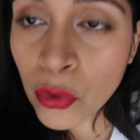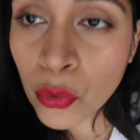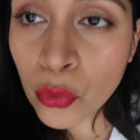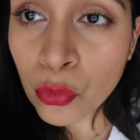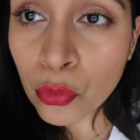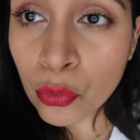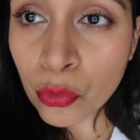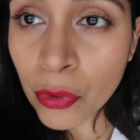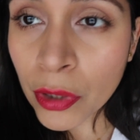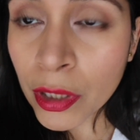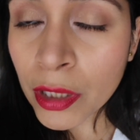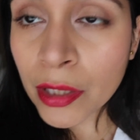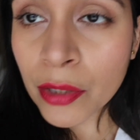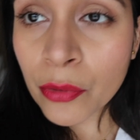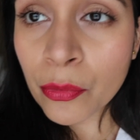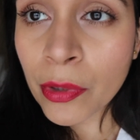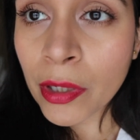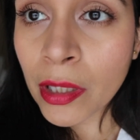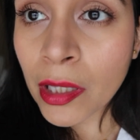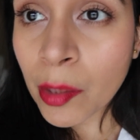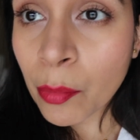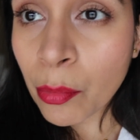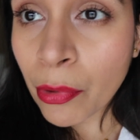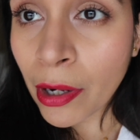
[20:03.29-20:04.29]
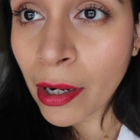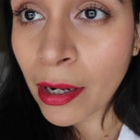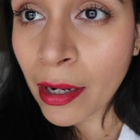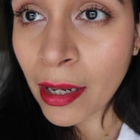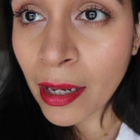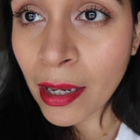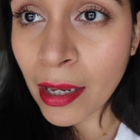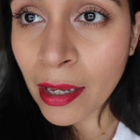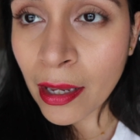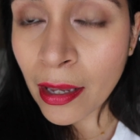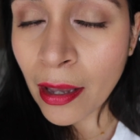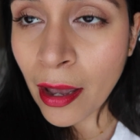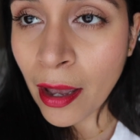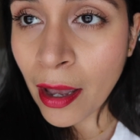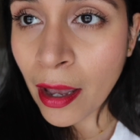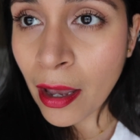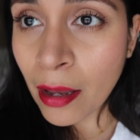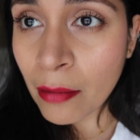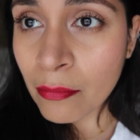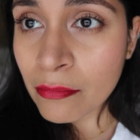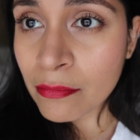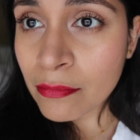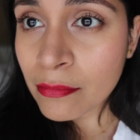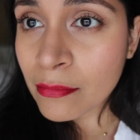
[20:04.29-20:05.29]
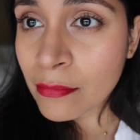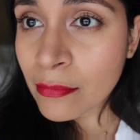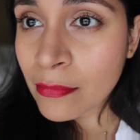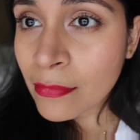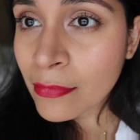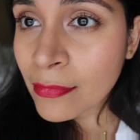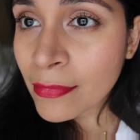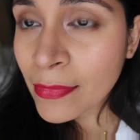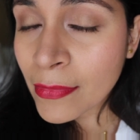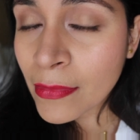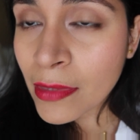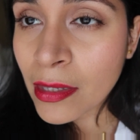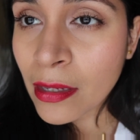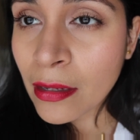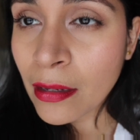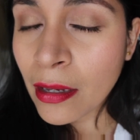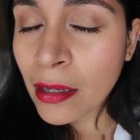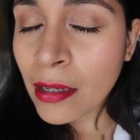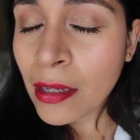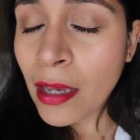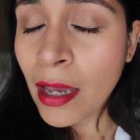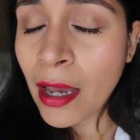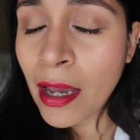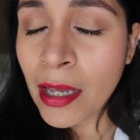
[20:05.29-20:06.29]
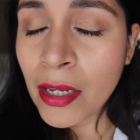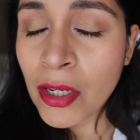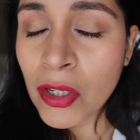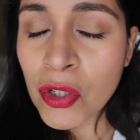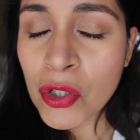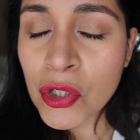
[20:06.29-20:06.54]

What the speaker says: Really, really pretty. Again,